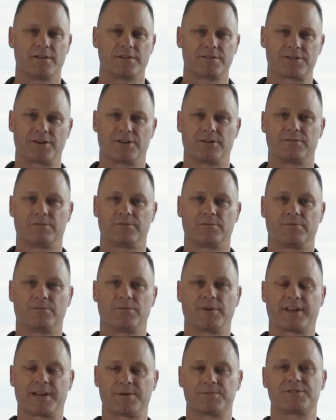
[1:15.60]
So
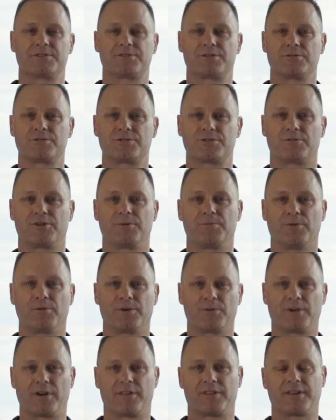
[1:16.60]
when it comes to two-storey
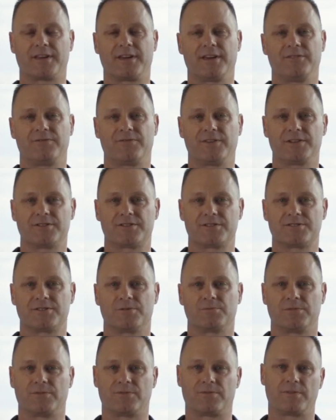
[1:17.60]
building, one of the key features
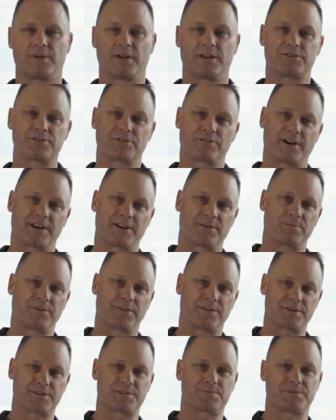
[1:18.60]
that we've integrated
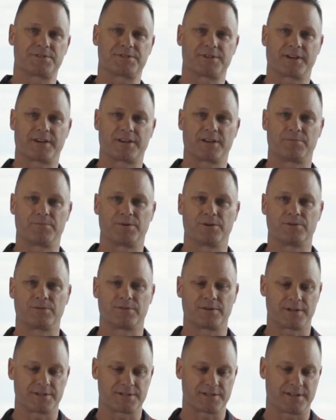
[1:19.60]
with this particular
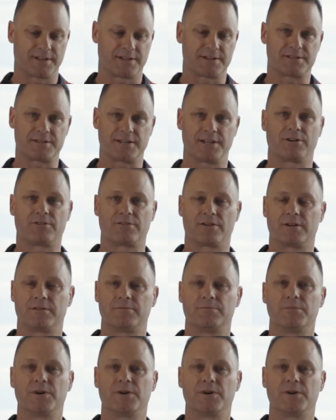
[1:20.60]
build is the Integra